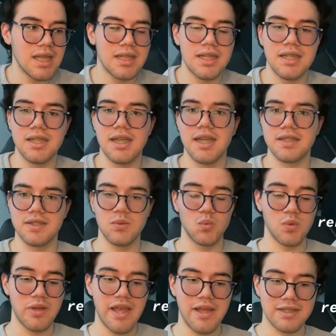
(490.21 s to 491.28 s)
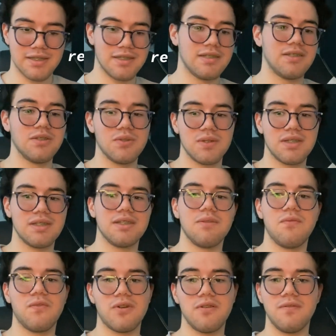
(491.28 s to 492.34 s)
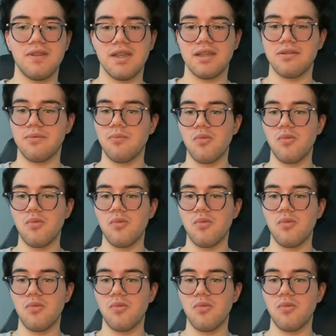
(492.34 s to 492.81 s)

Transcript: and then he actually reacted to it in front of like